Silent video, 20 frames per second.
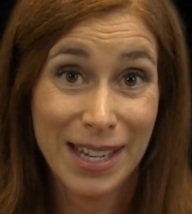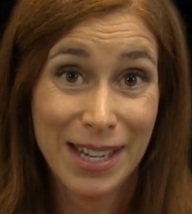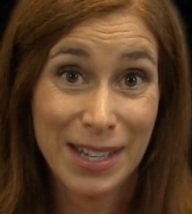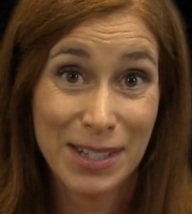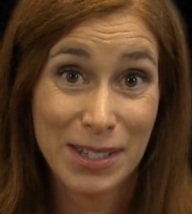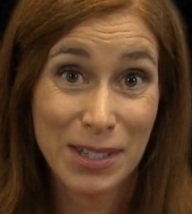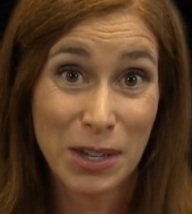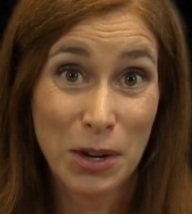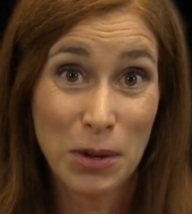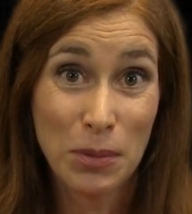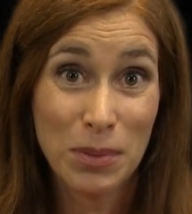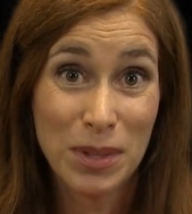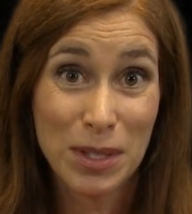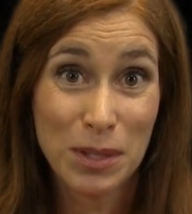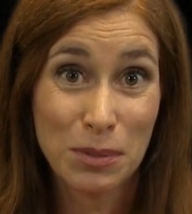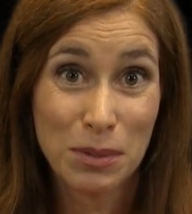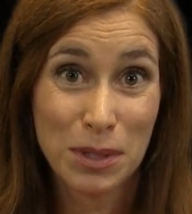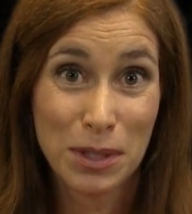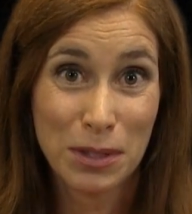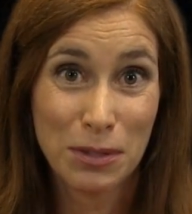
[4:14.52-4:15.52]
So I hope
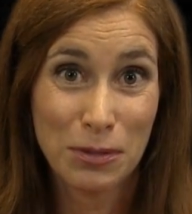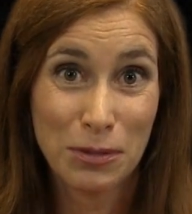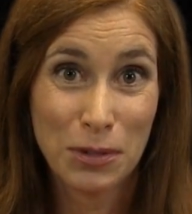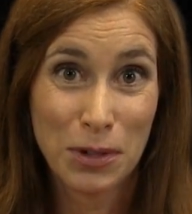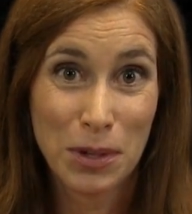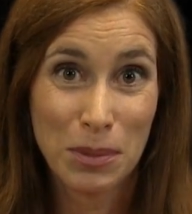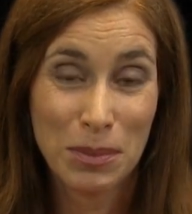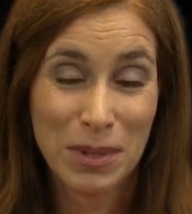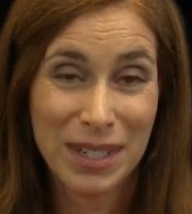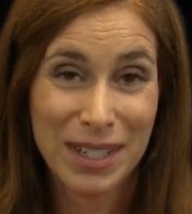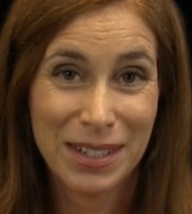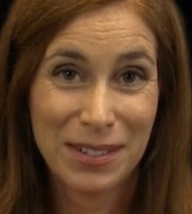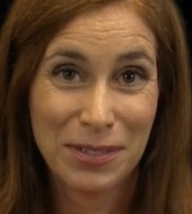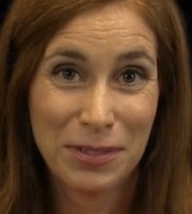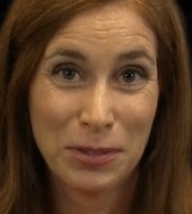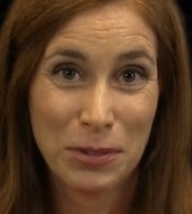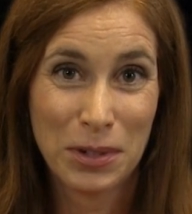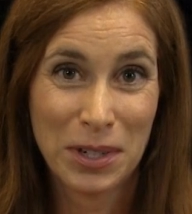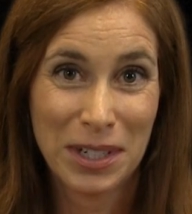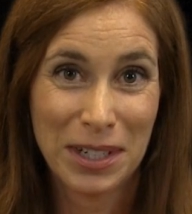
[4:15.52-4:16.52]
this was informative
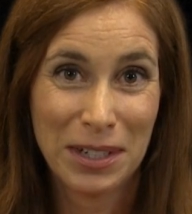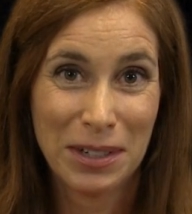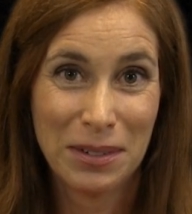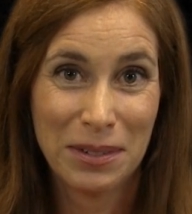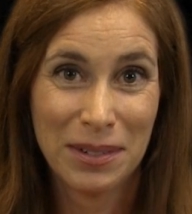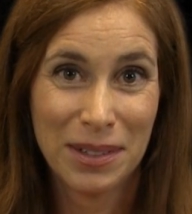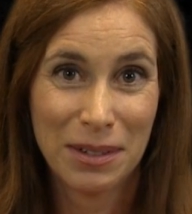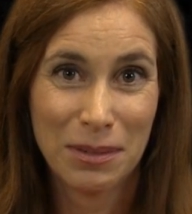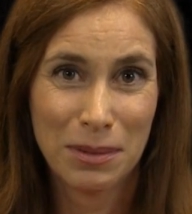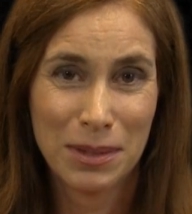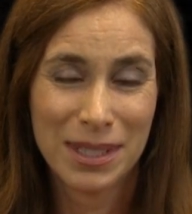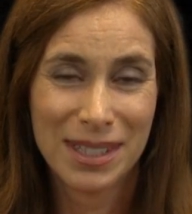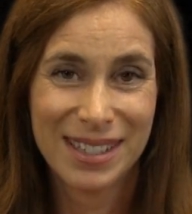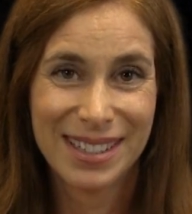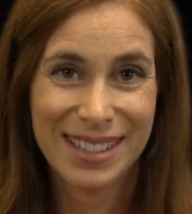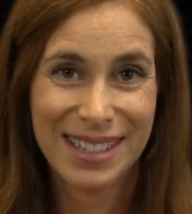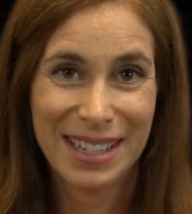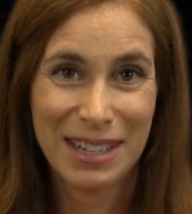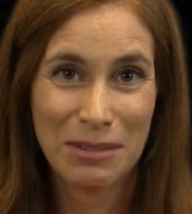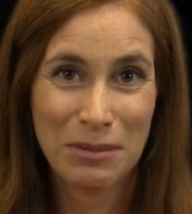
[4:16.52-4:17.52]
for you. It
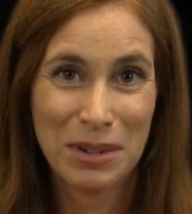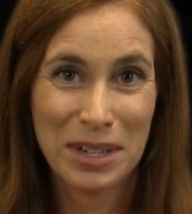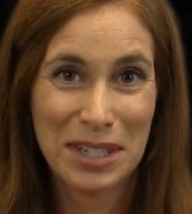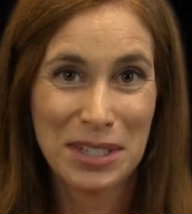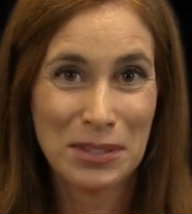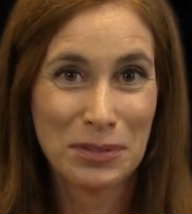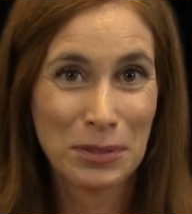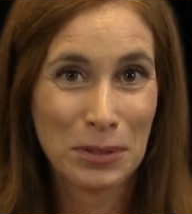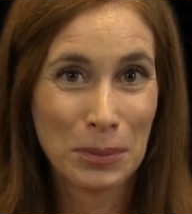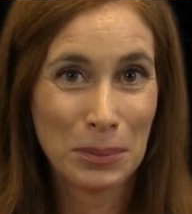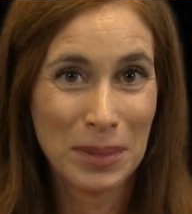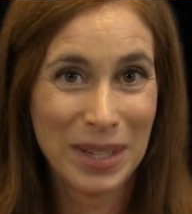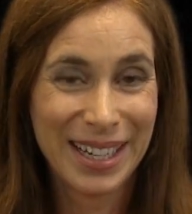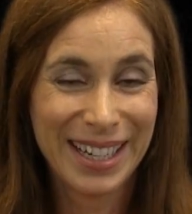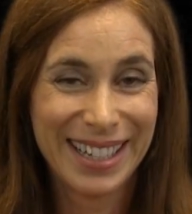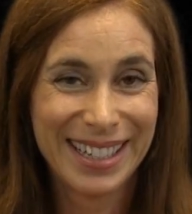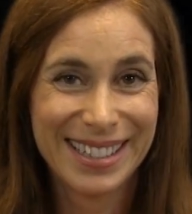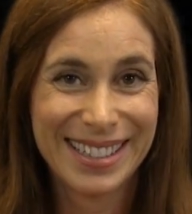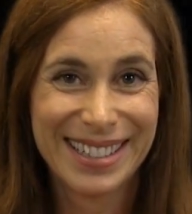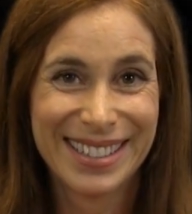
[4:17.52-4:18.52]
was, it was for
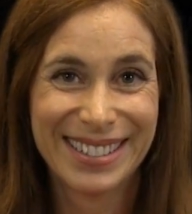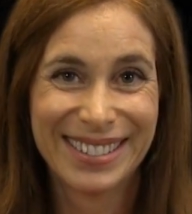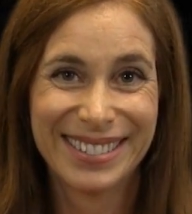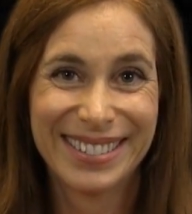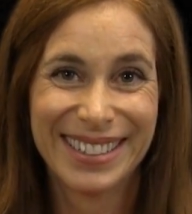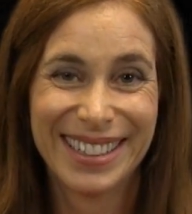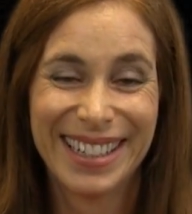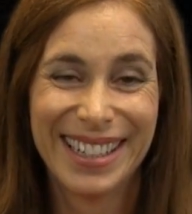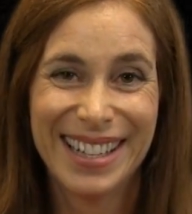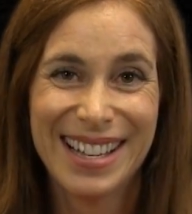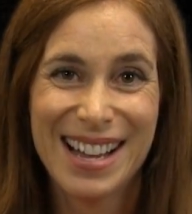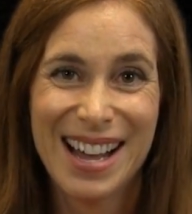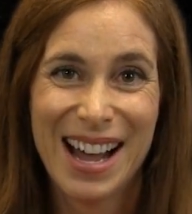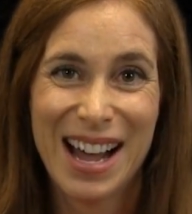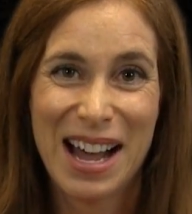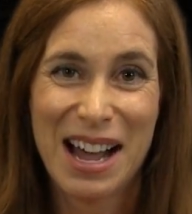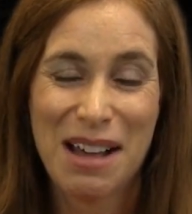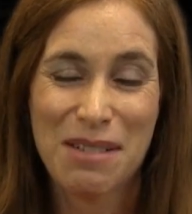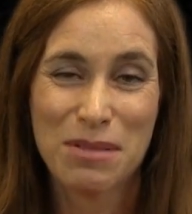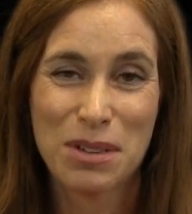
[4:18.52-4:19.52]
me, and certainly
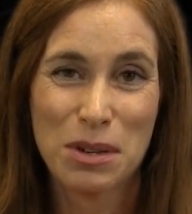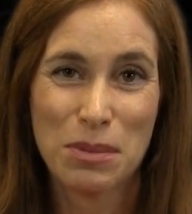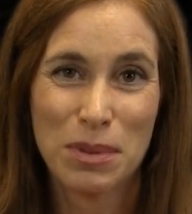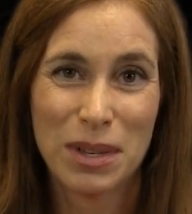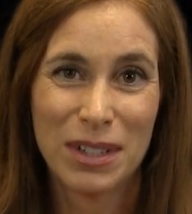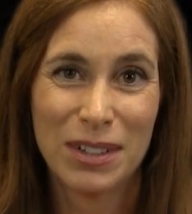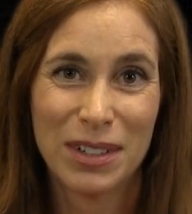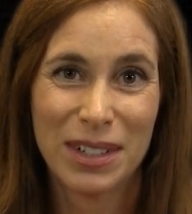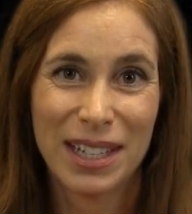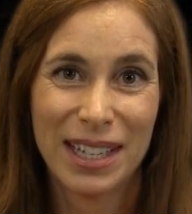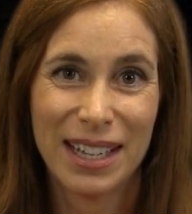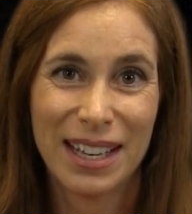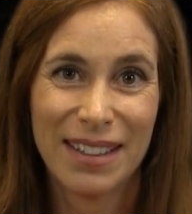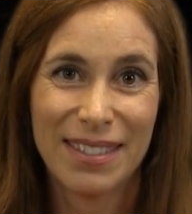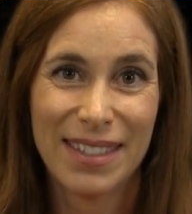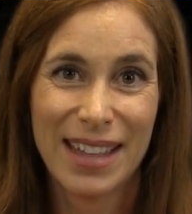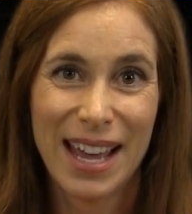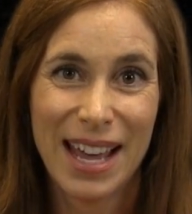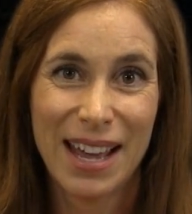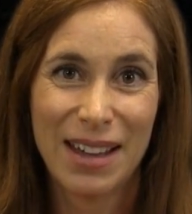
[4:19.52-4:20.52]
I'm going to be looking
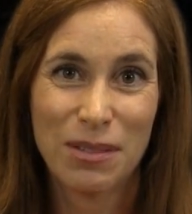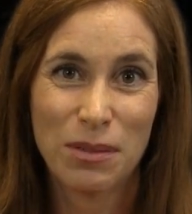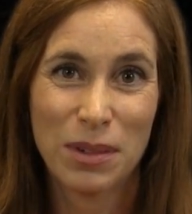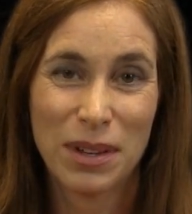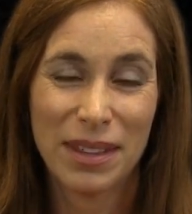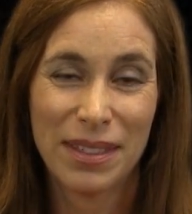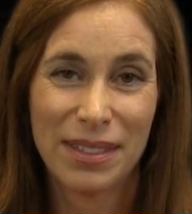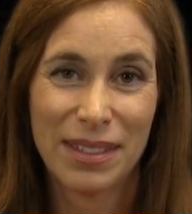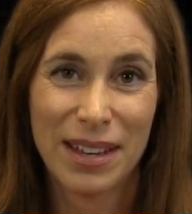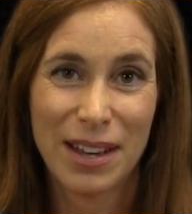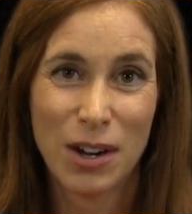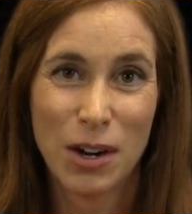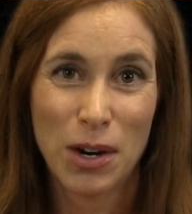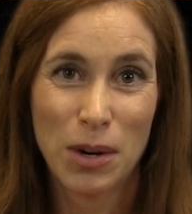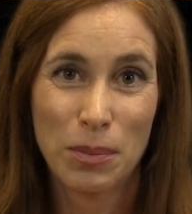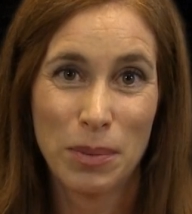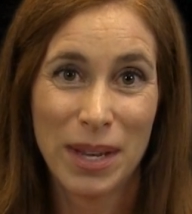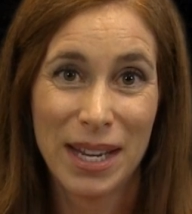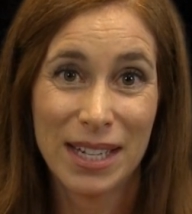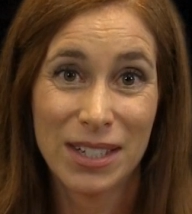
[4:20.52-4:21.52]
at that with uh,
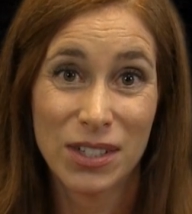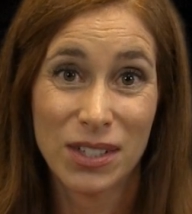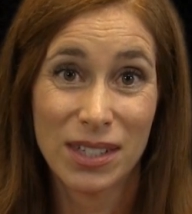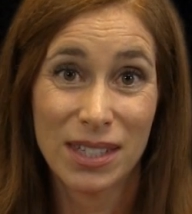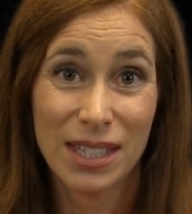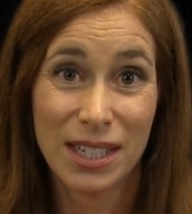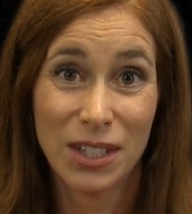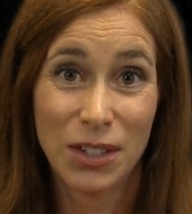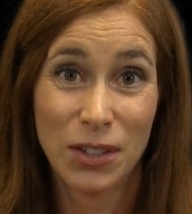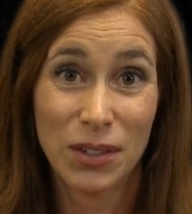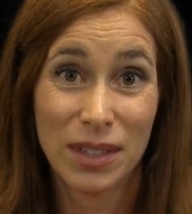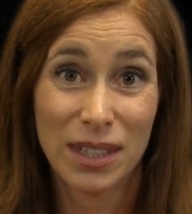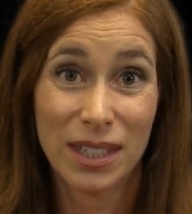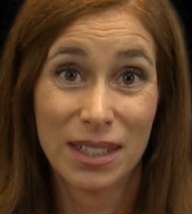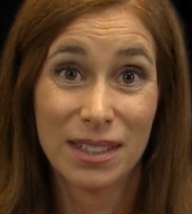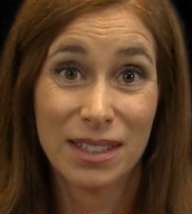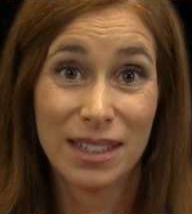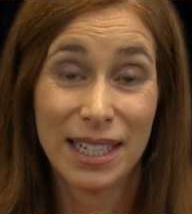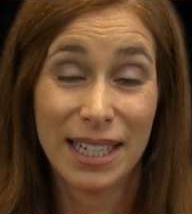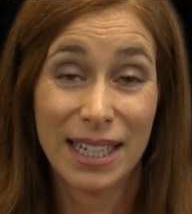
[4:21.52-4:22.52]
our patients here at the
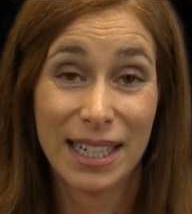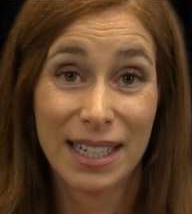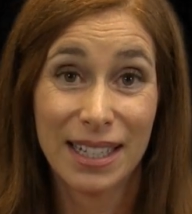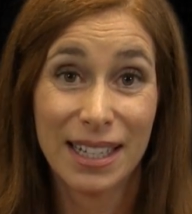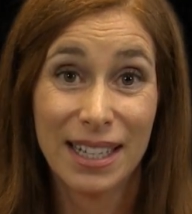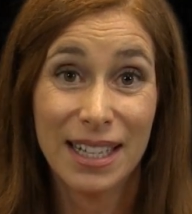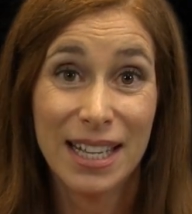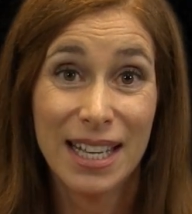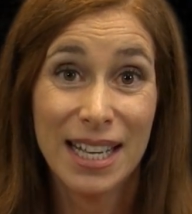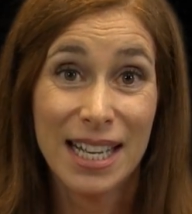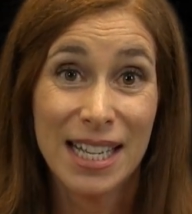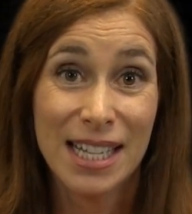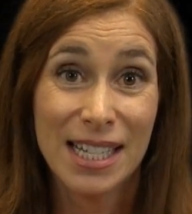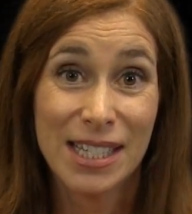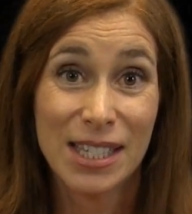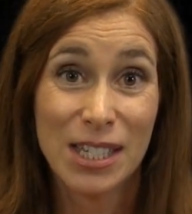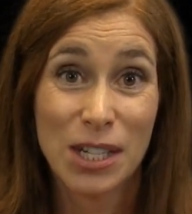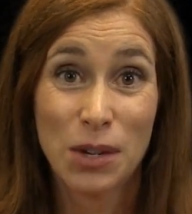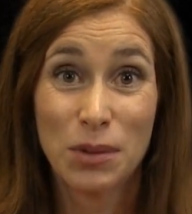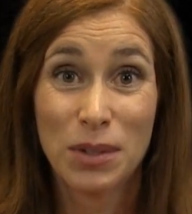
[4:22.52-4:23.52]
clinic.
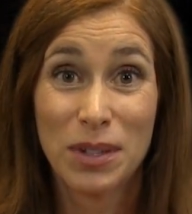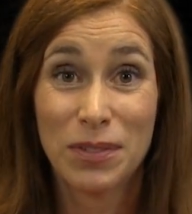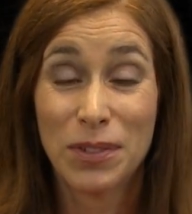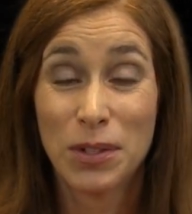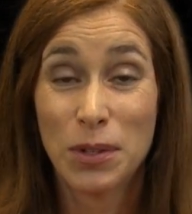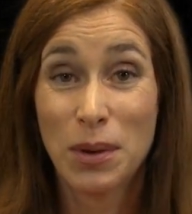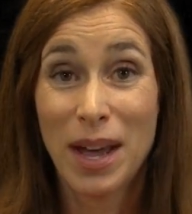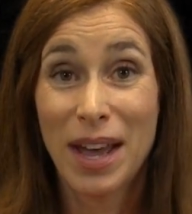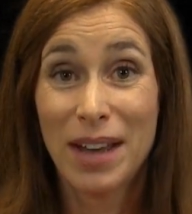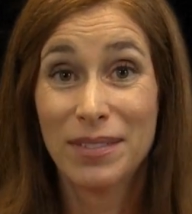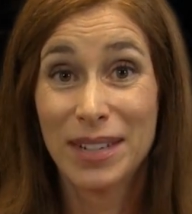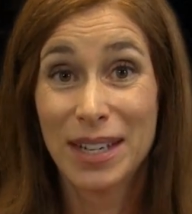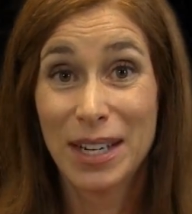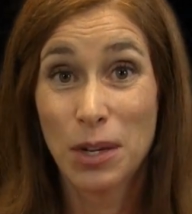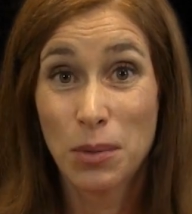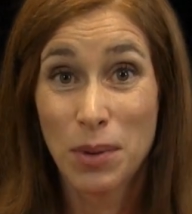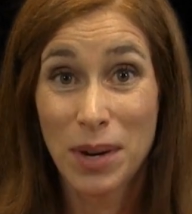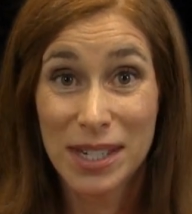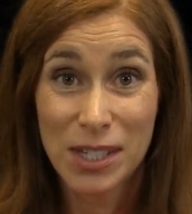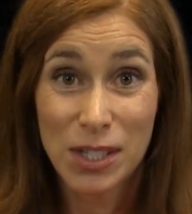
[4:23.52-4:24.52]
So if you have any
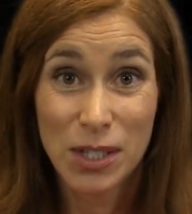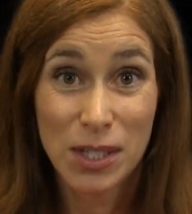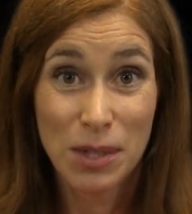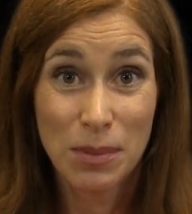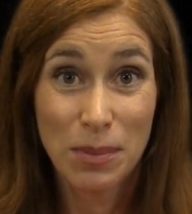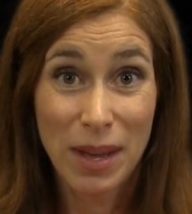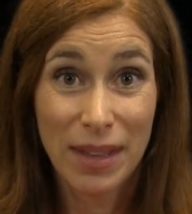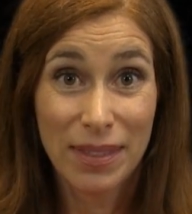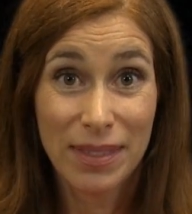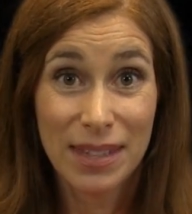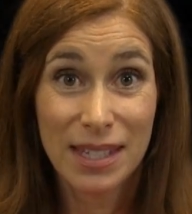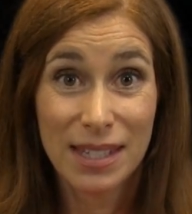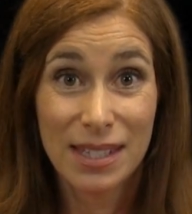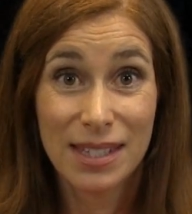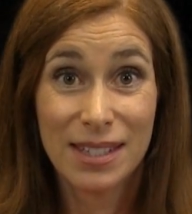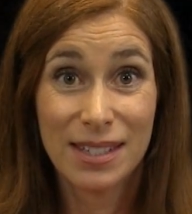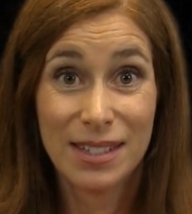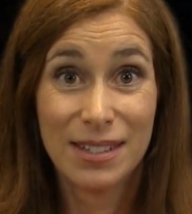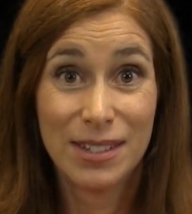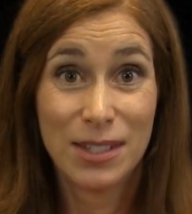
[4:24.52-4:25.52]
questions about
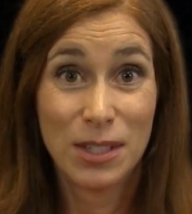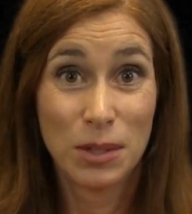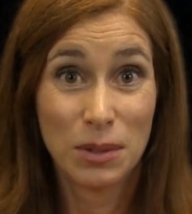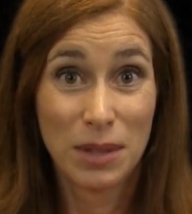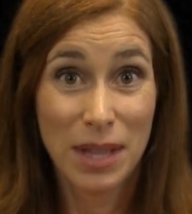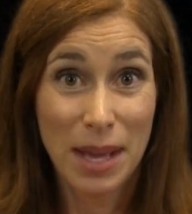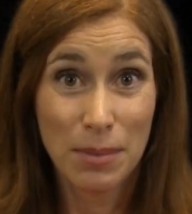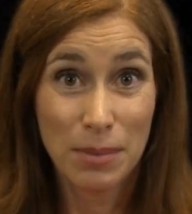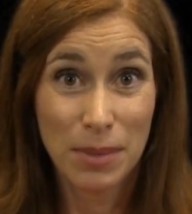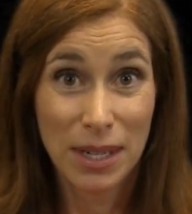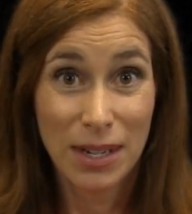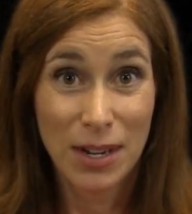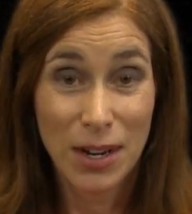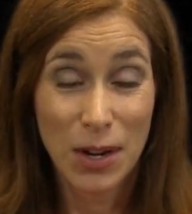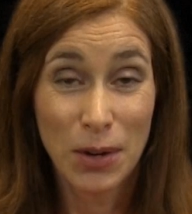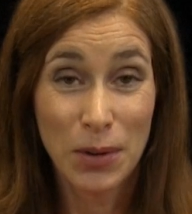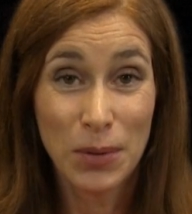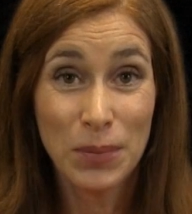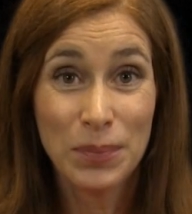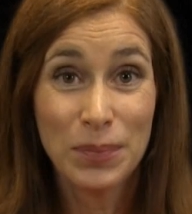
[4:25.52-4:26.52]
this, do let me
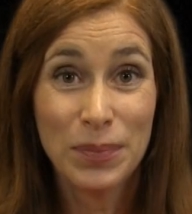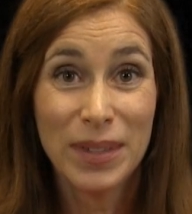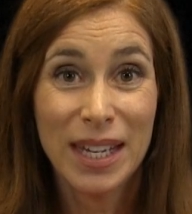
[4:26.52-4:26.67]
know.